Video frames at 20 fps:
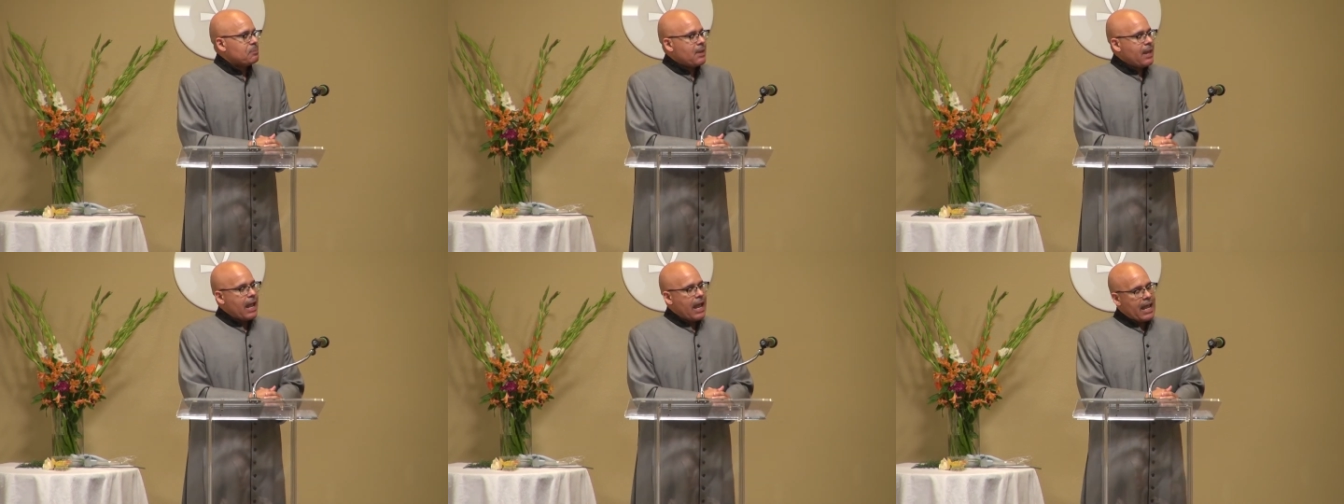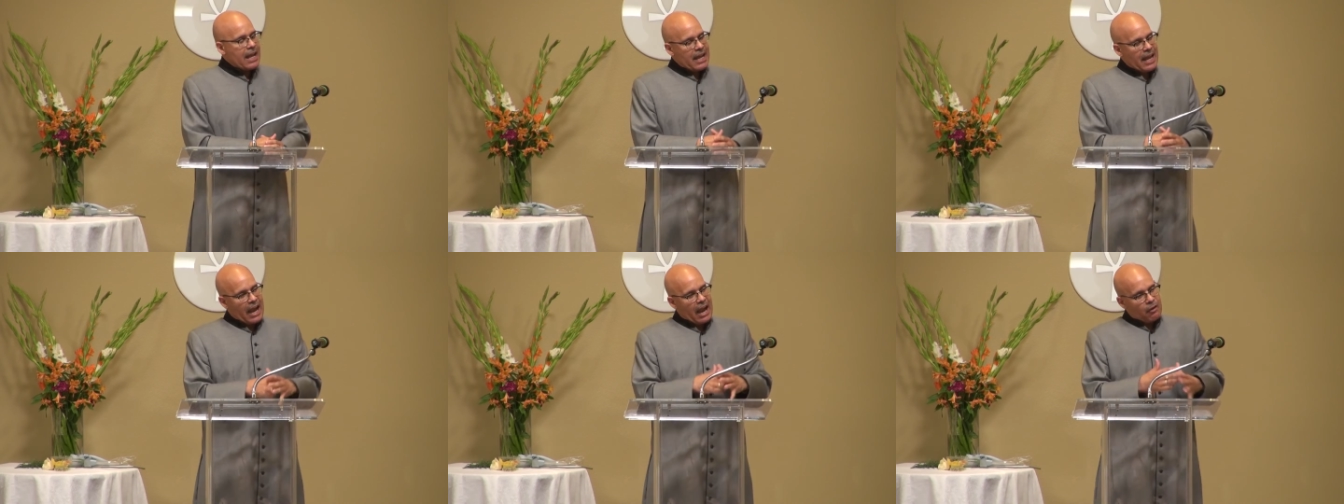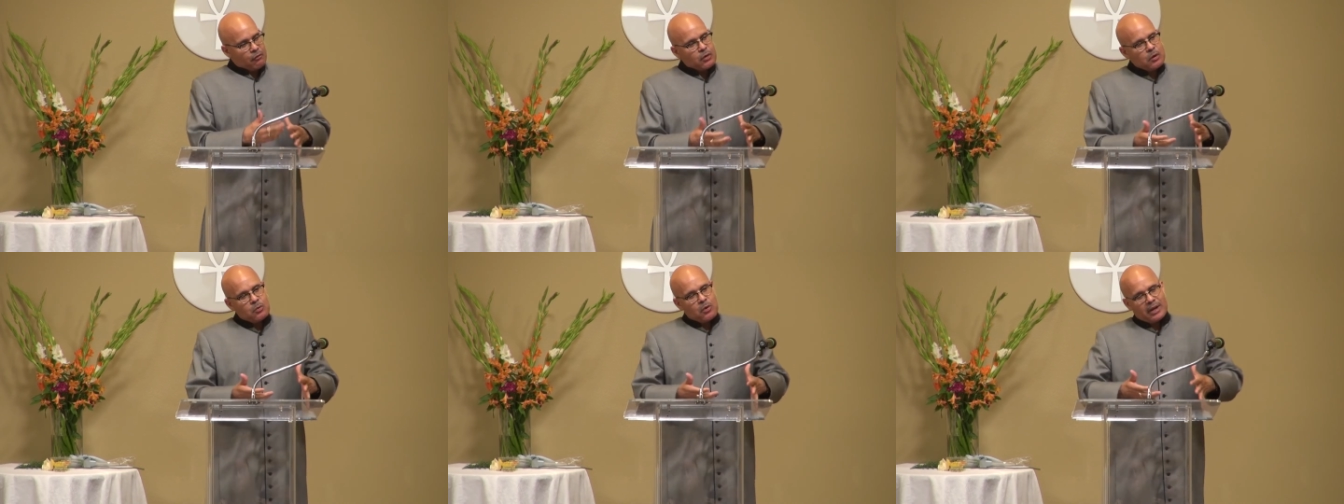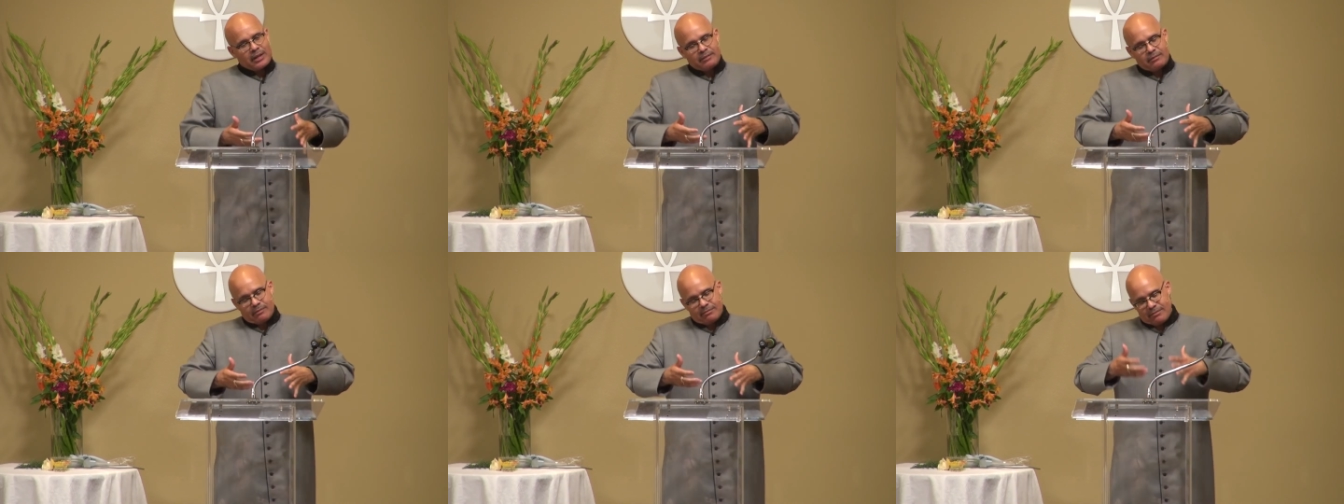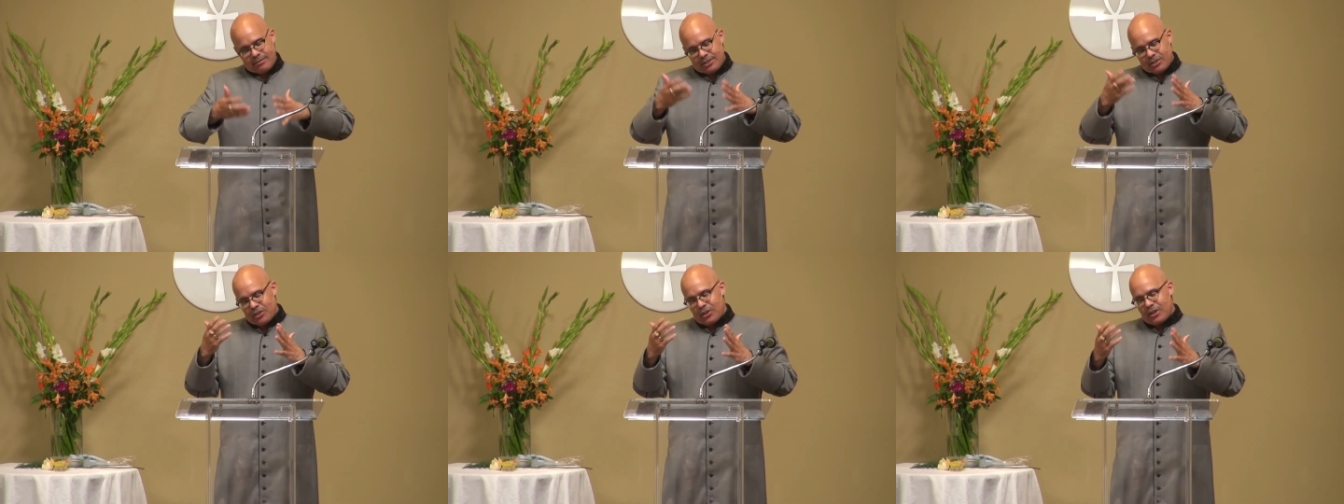And everyone
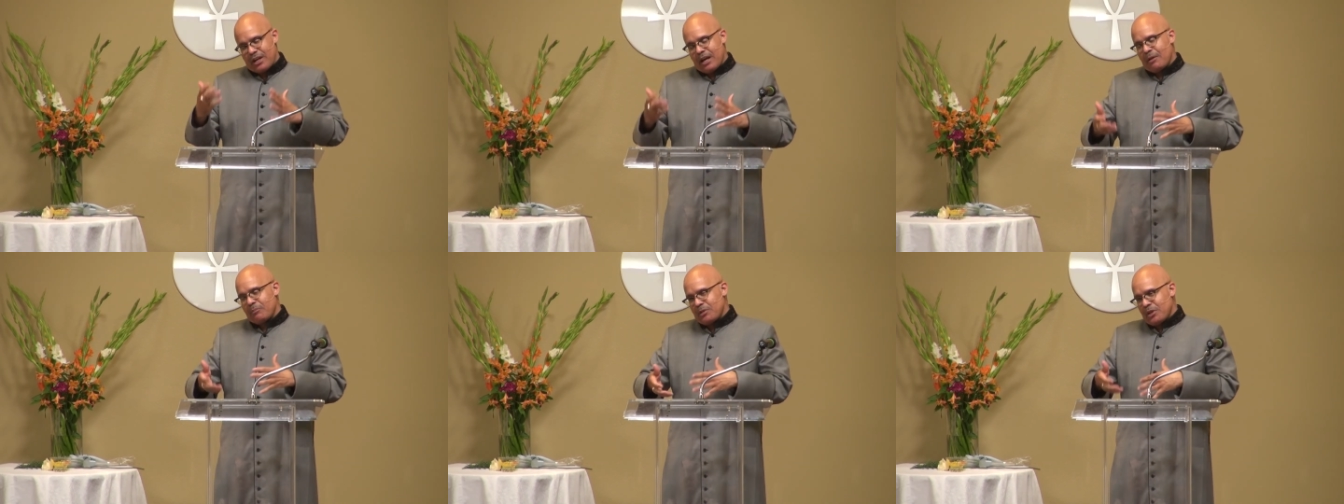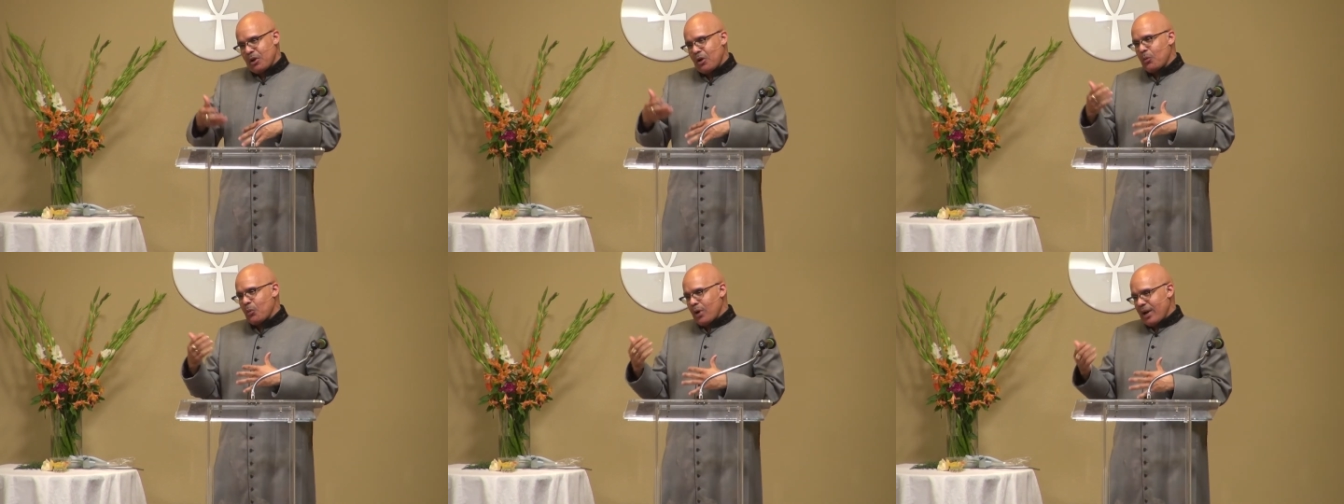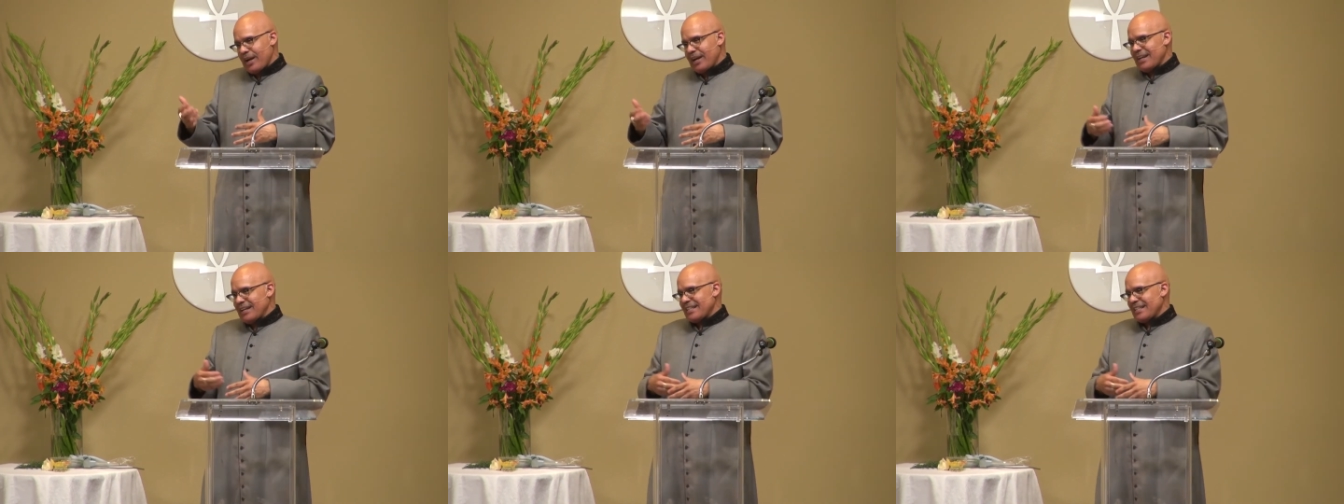stood up, one at